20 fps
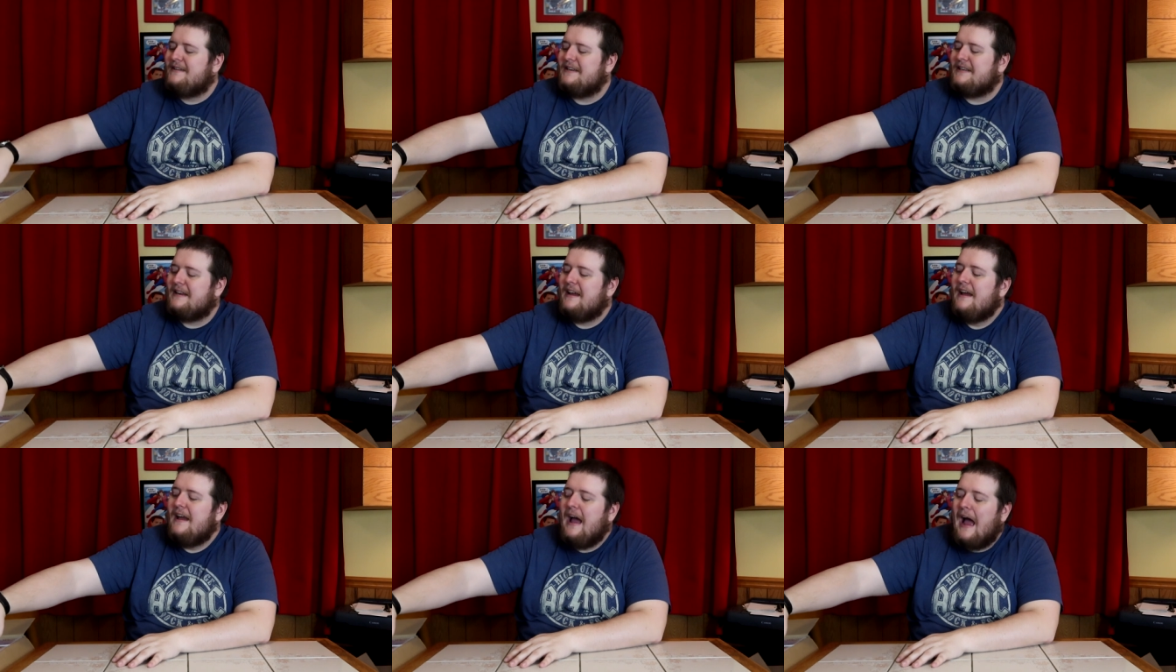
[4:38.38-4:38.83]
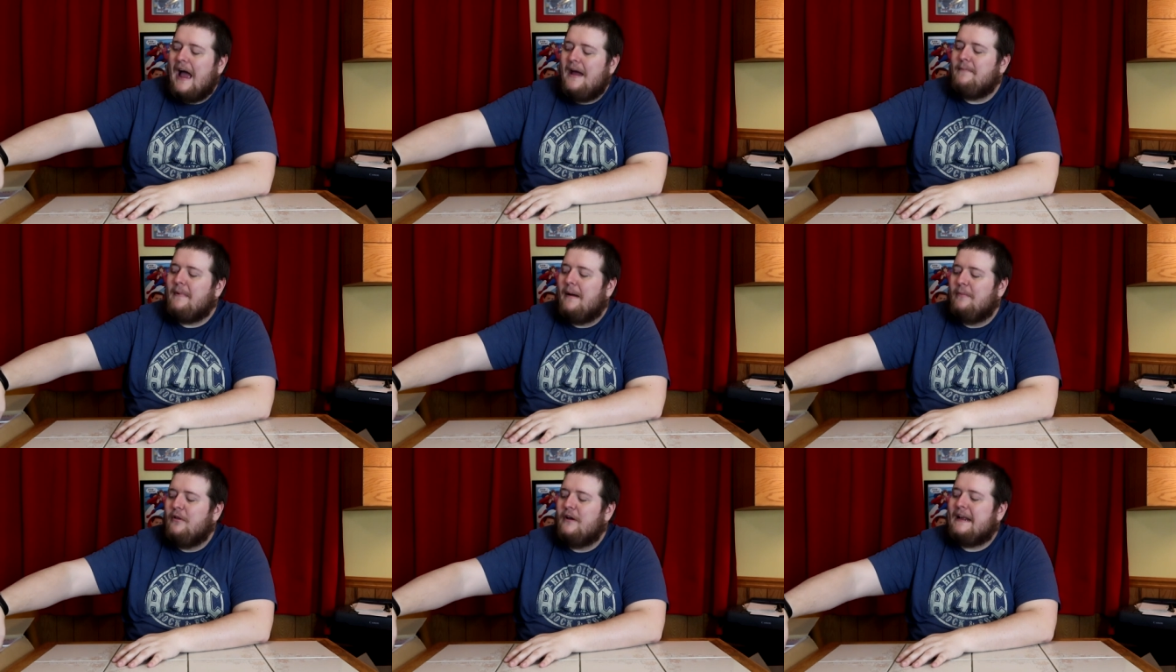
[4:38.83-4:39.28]
just
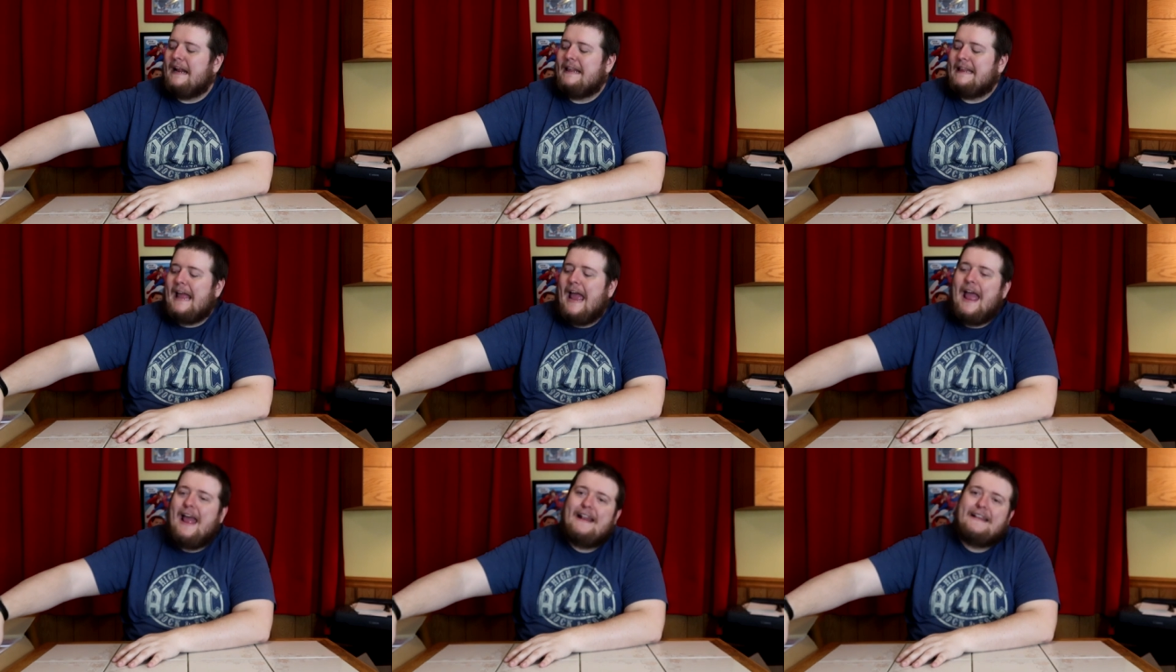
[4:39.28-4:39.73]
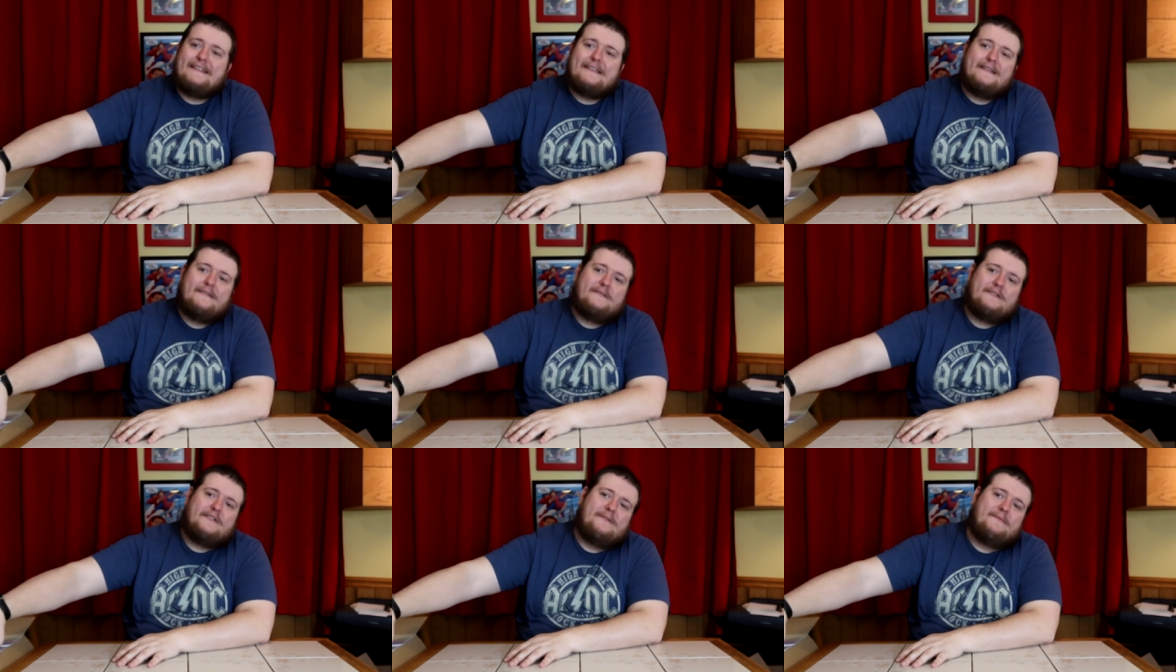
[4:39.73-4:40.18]
I'm, I'm, looking at the
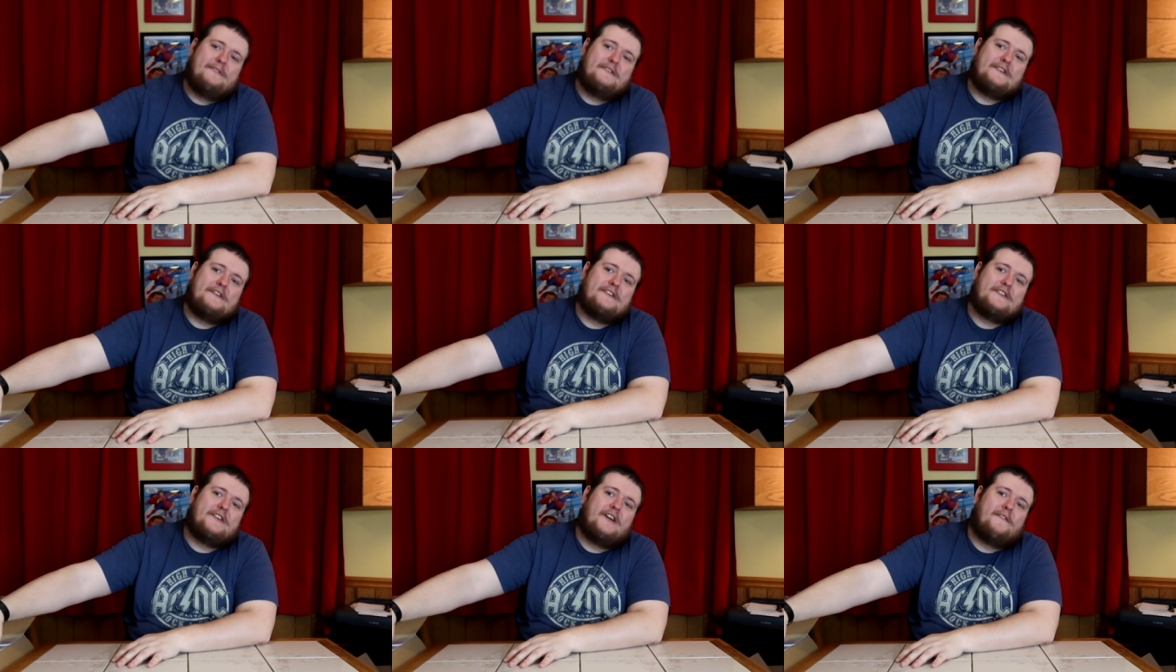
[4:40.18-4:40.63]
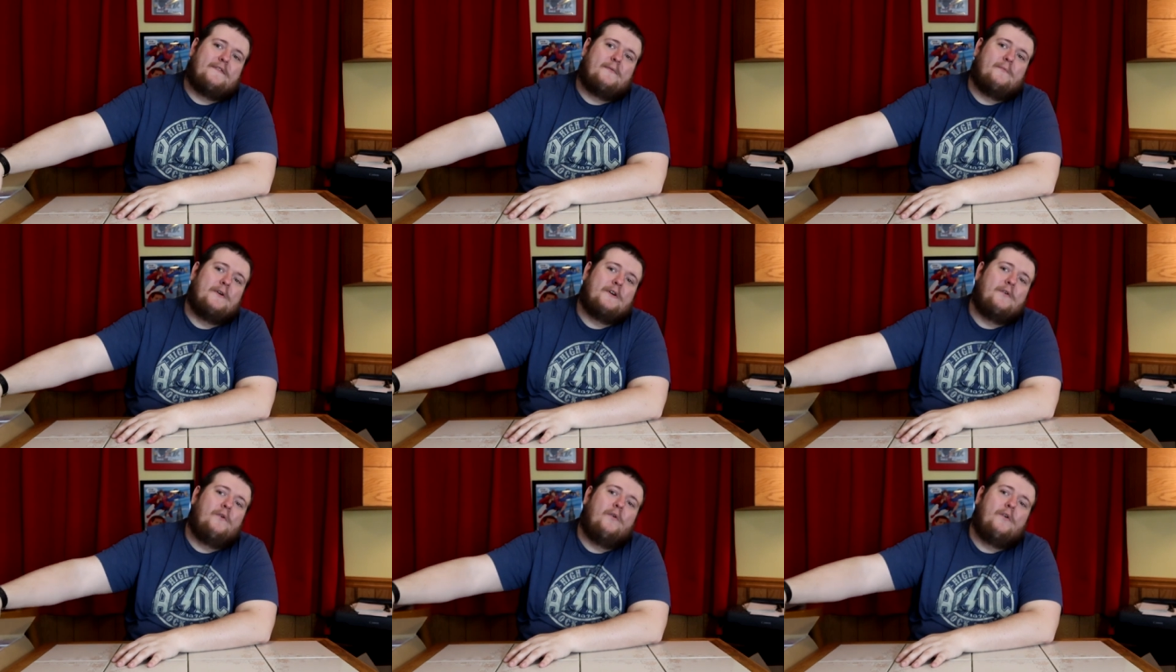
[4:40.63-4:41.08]
heads, so I'm just gonna start
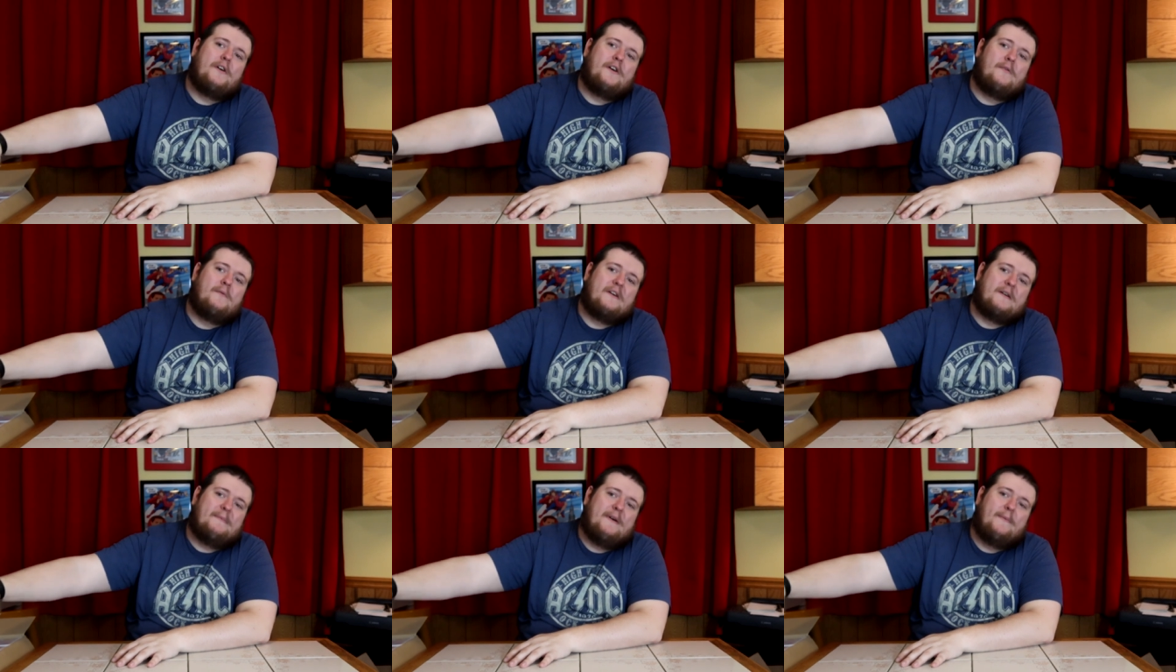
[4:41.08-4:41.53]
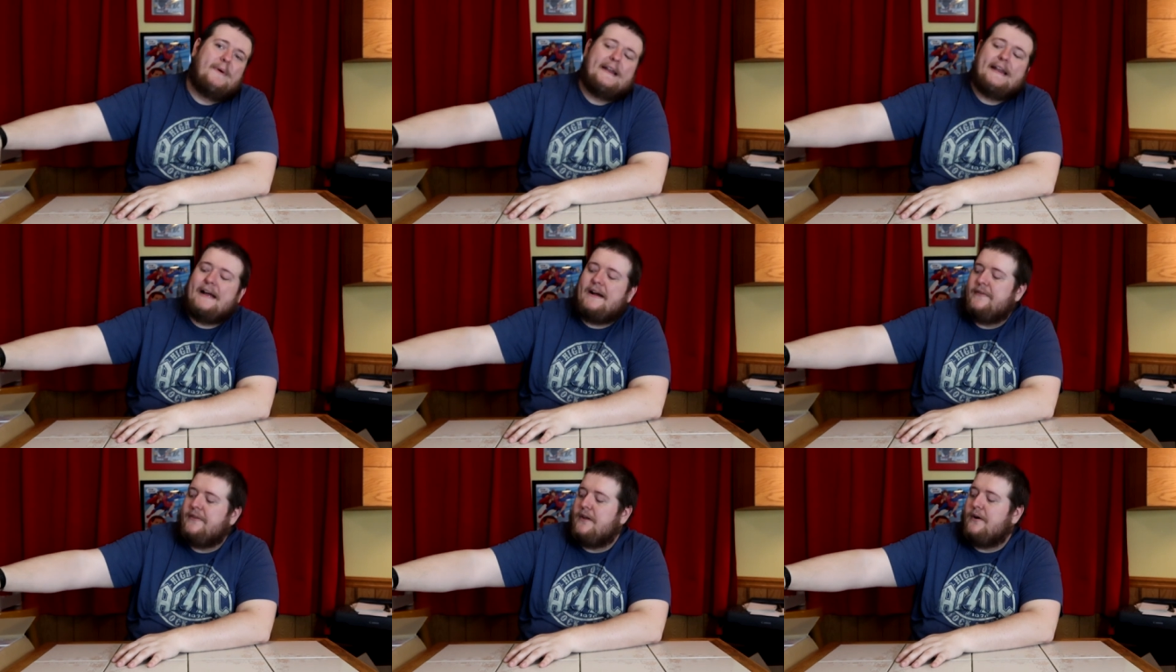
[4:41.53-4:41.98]
from one corner and work my way
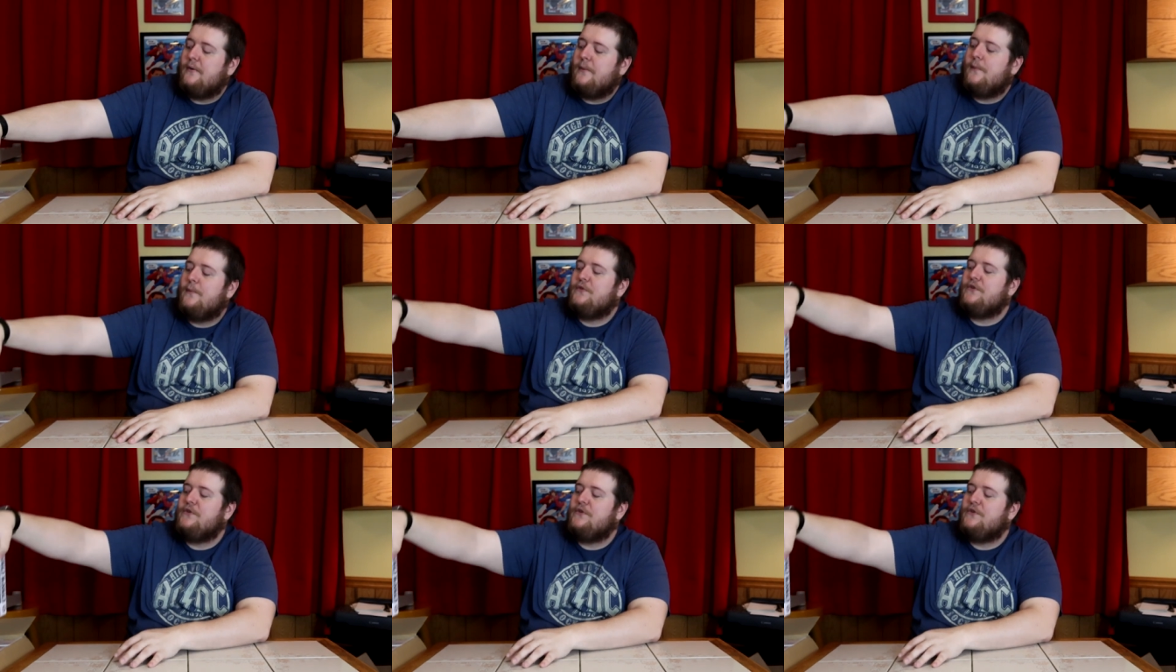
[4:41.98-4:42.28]
down though.